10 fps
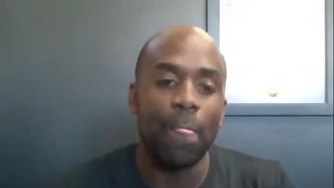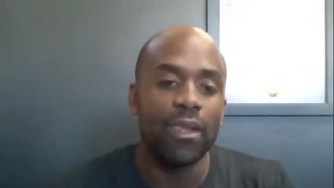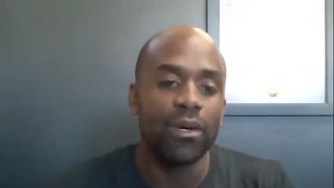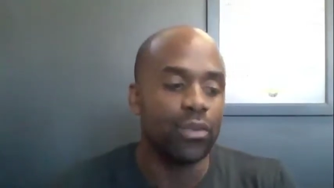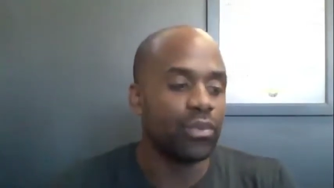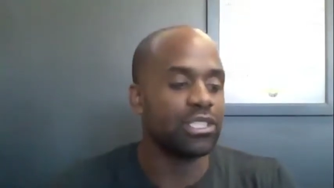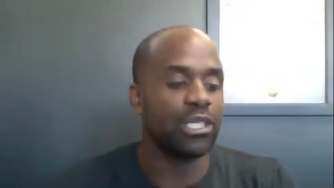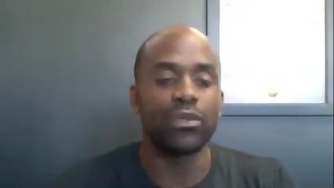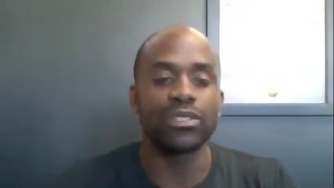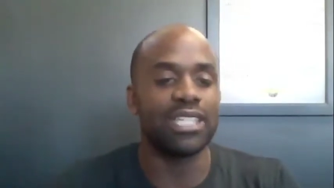when
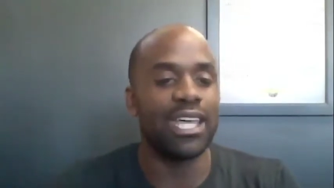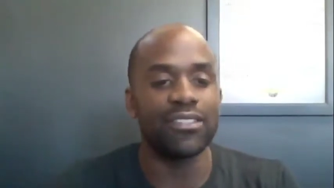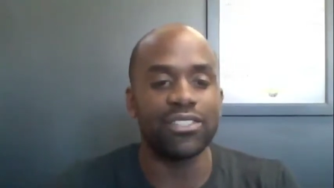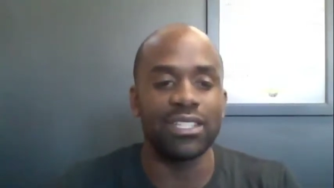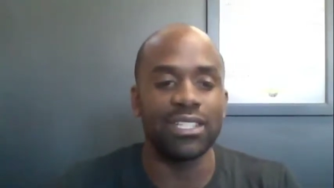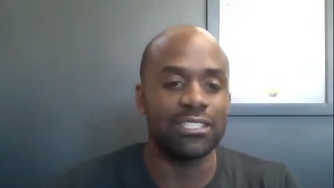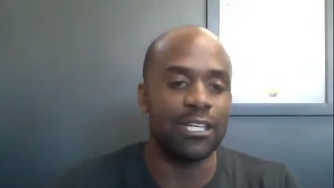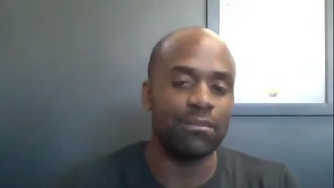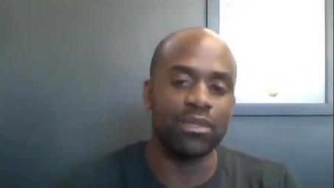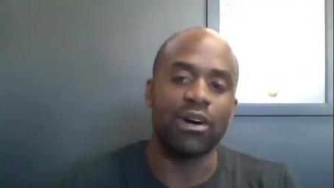someone's canceling,
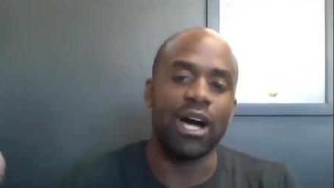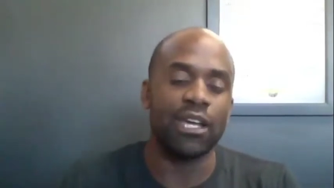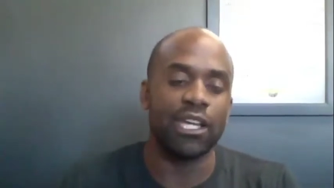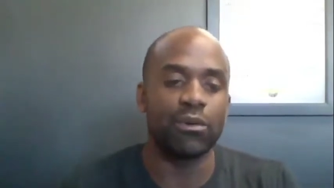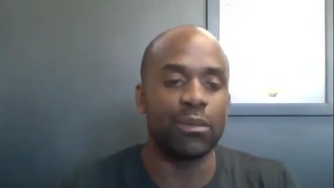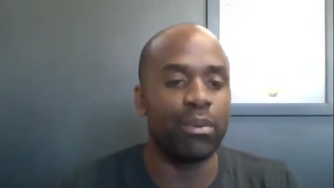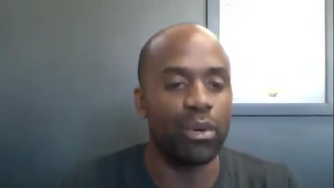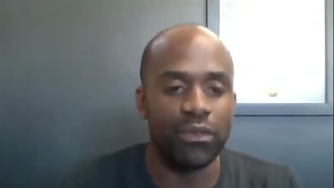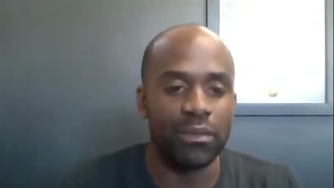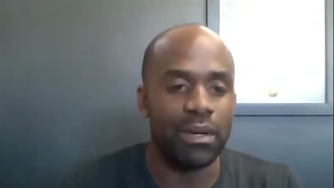except, you know, I'll get a
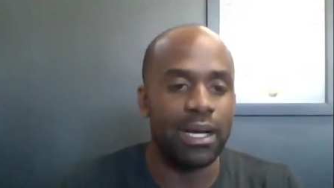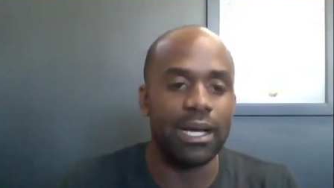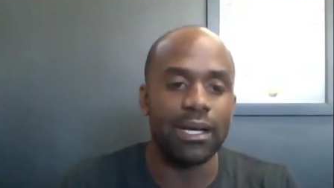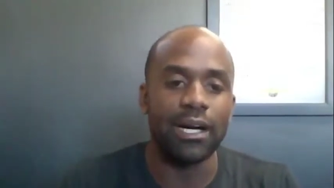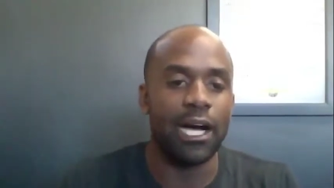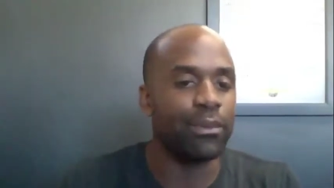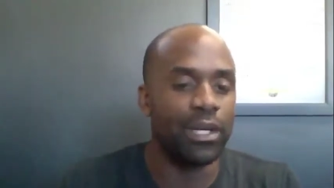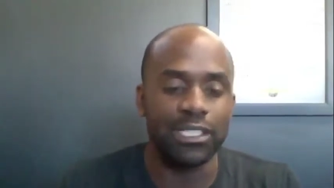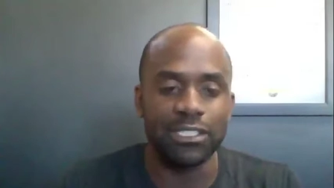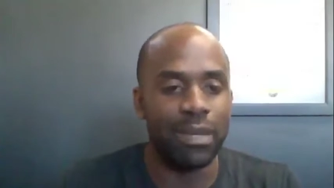report from my
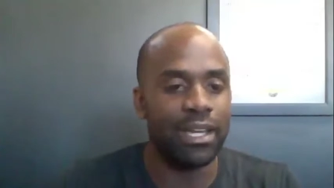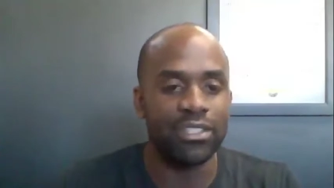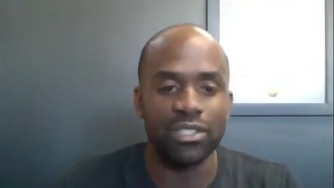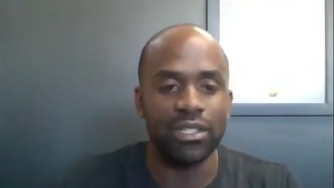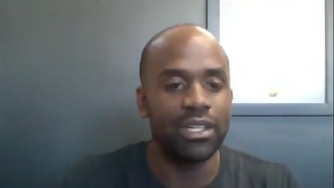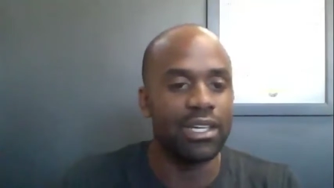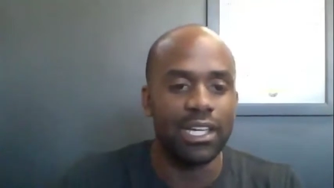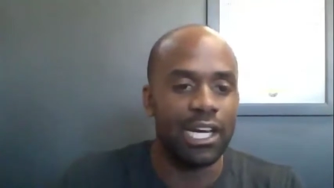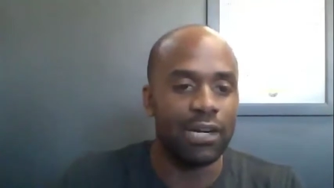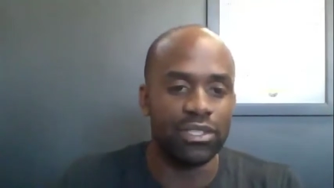operations manager
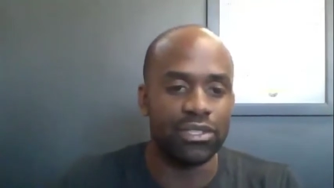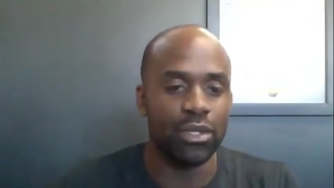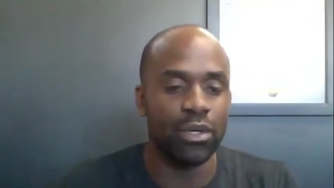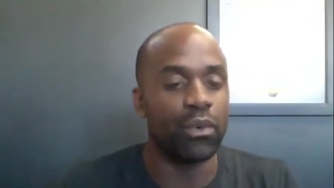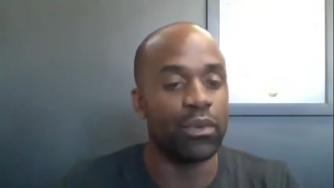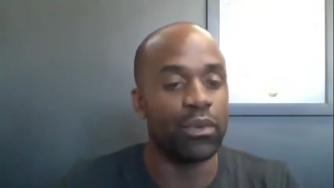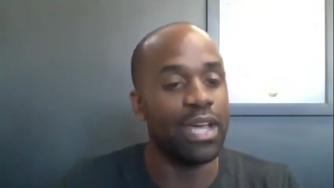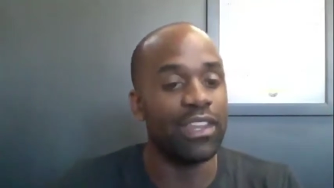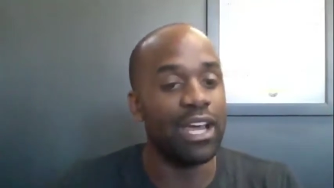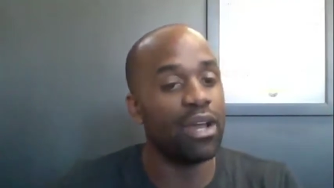every so forth.
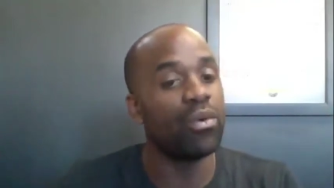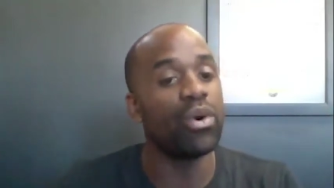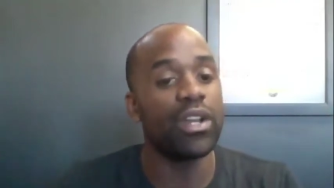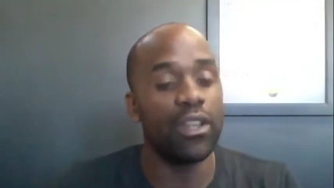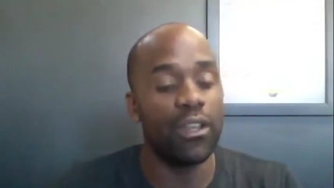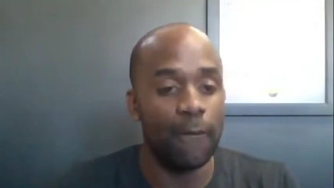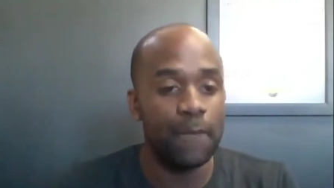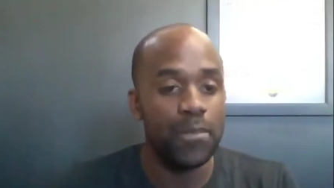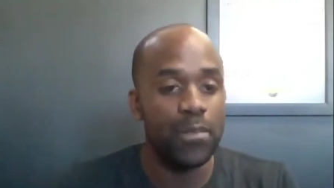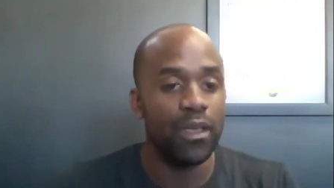Not that I don't want to know,
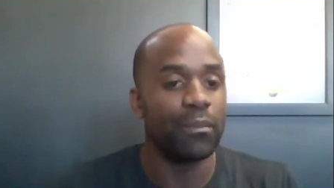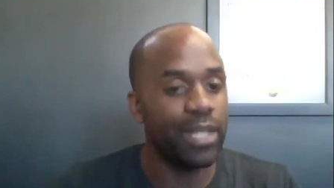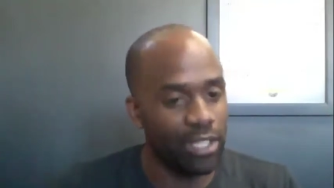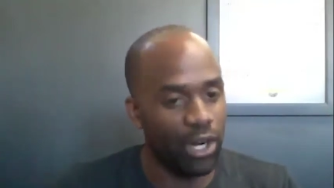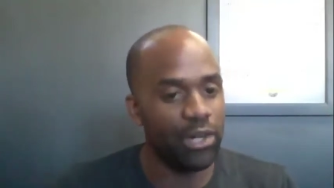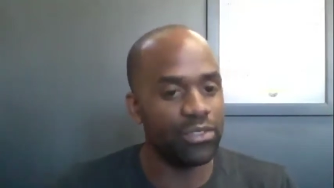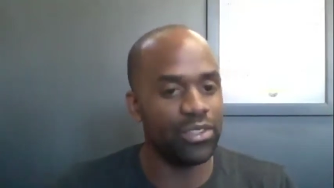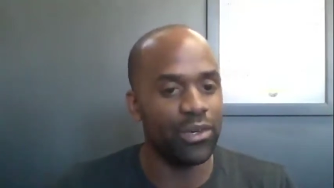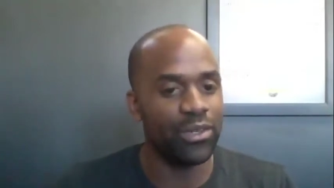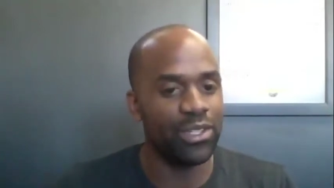but it hurts
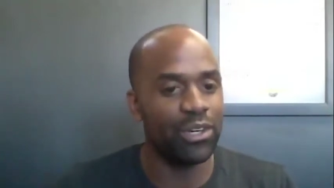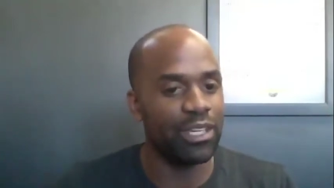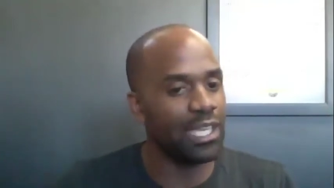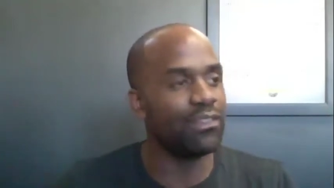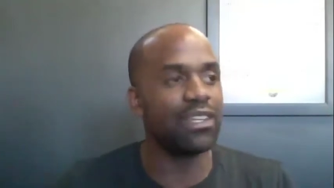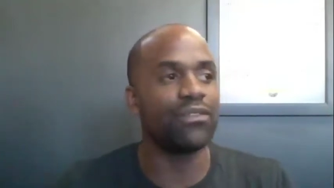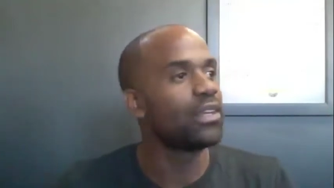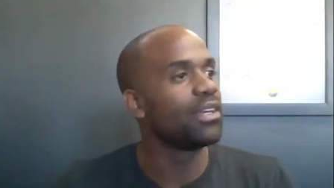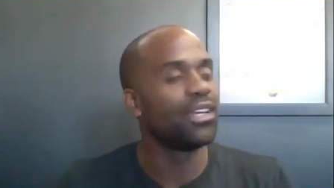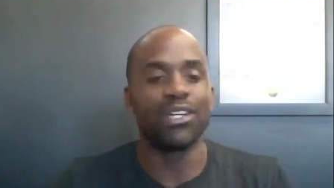though, you know, even if, oh,
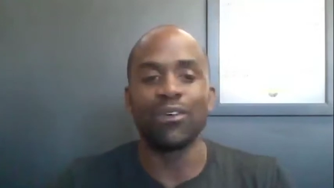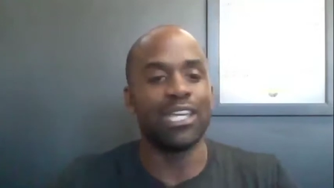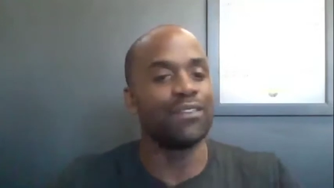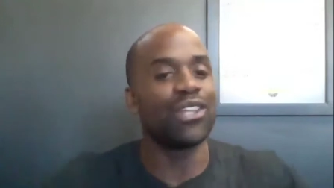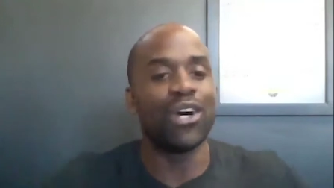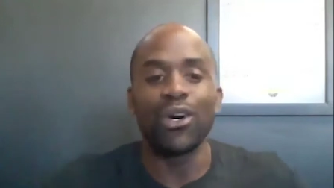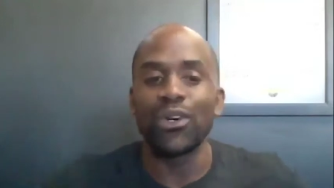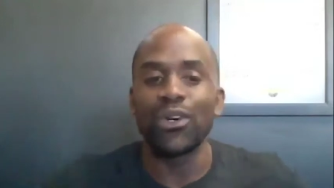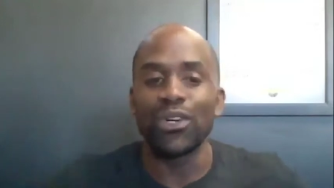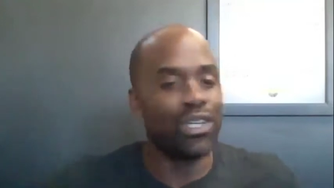yeah. even though,
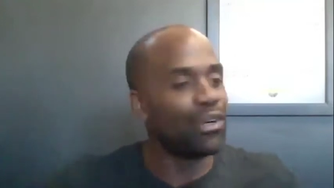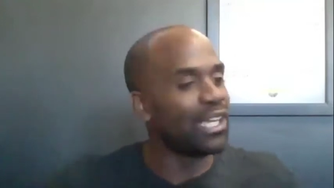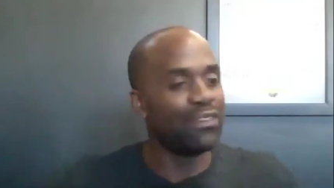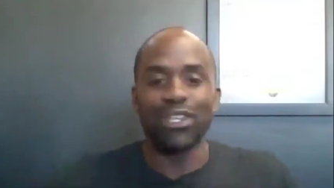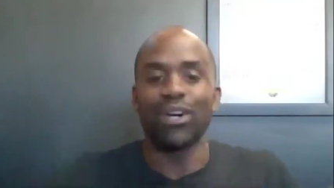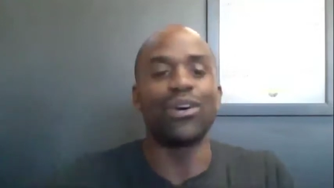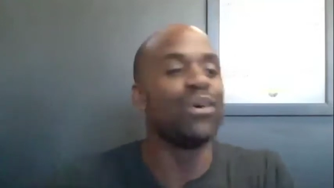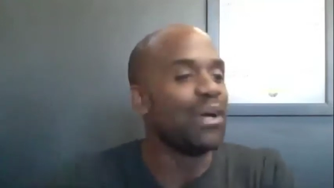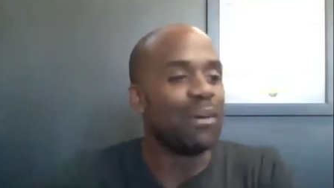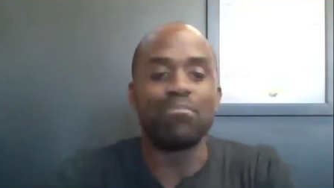you know, even
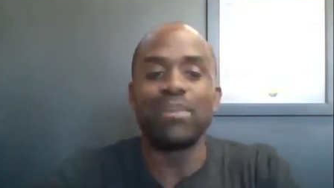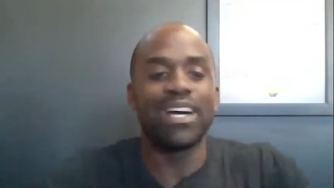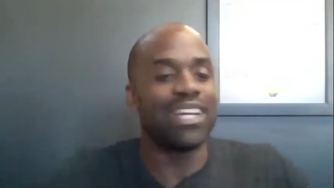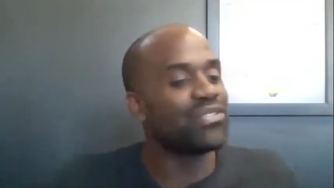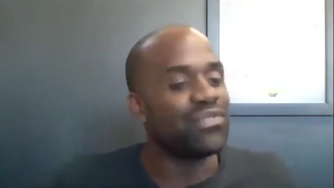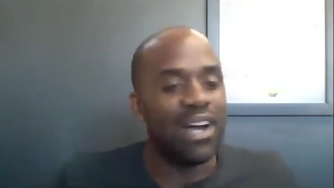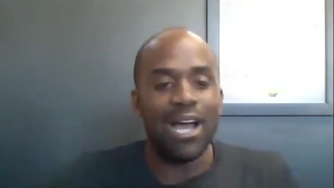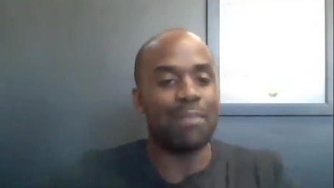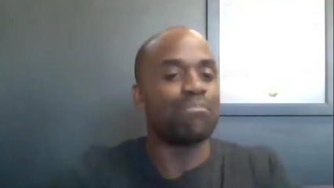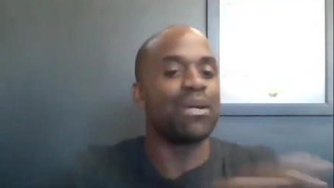though money's
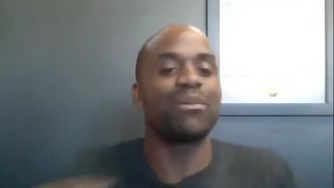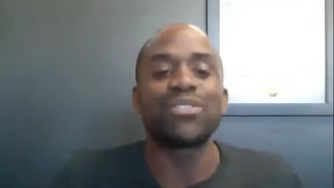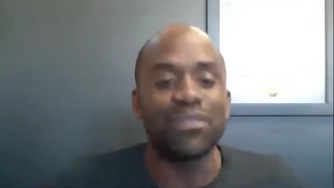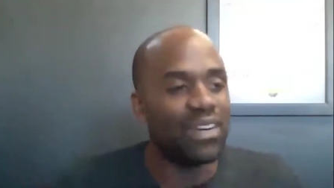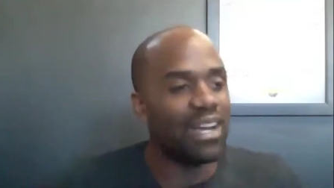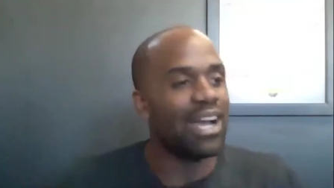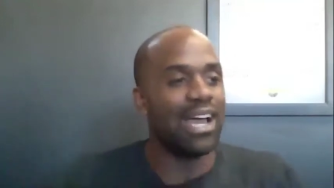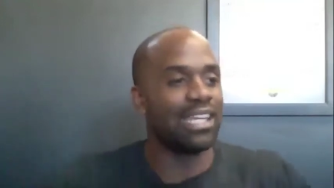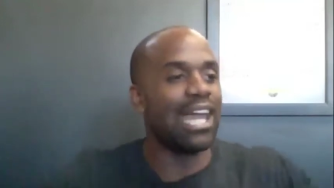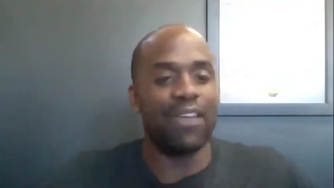fine, members are
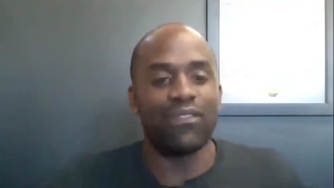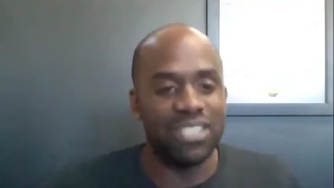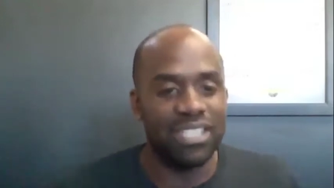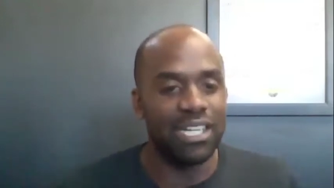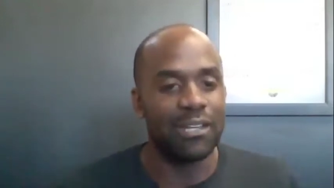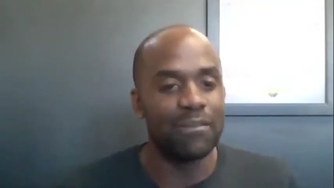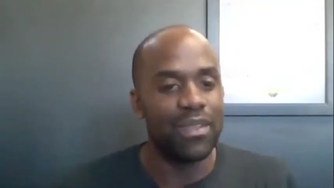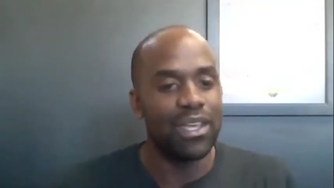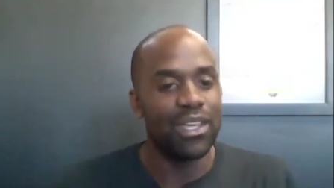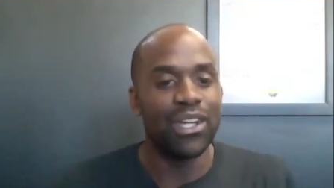fine, life is good, you yeah.